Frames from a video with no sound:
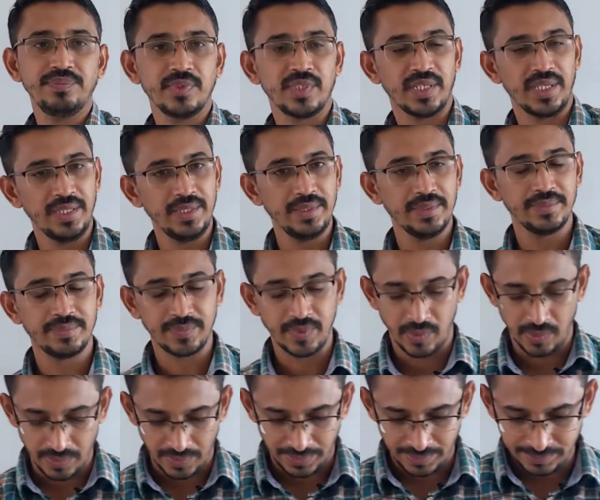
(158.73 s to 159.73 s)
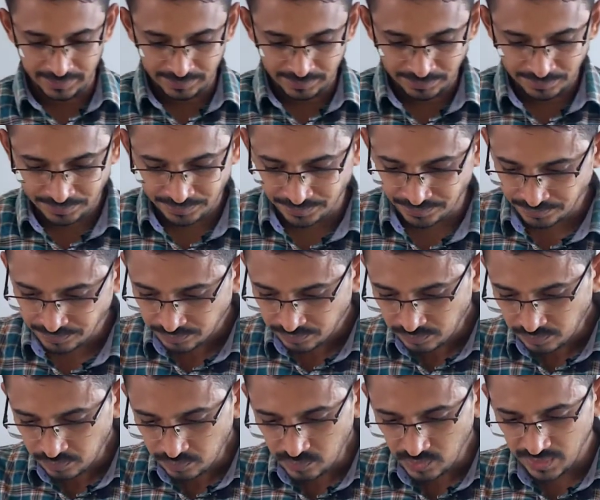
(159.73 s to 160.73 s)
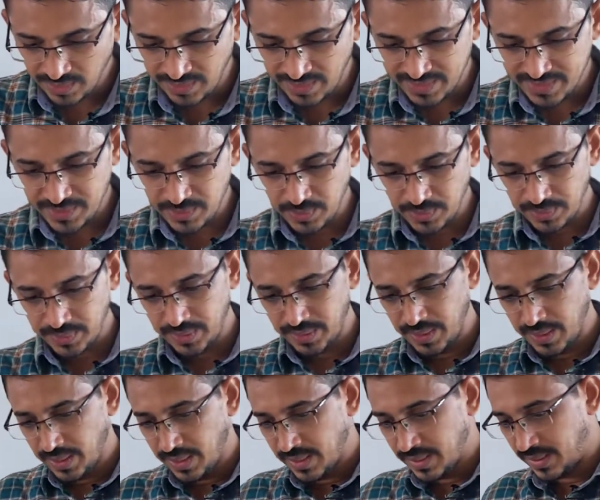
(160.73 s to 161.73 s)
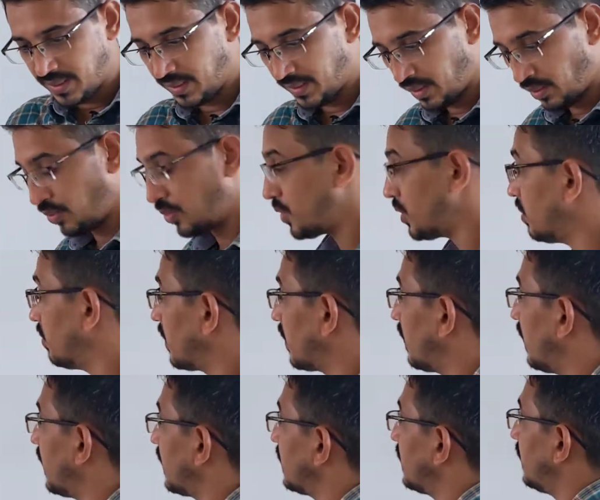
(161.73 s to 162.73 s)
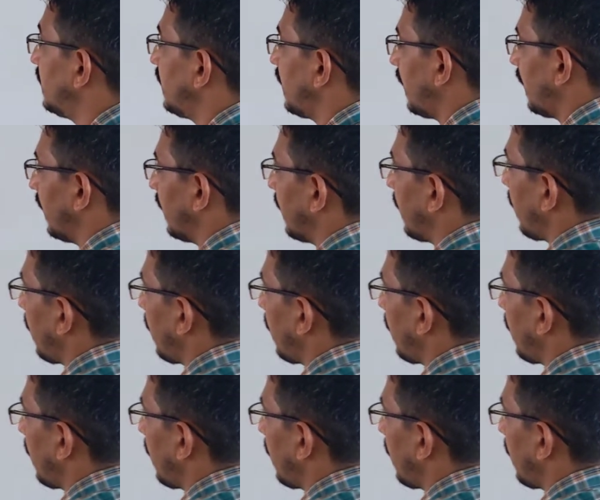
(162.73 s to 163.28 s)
right? Okay, let's see the question number what? 13.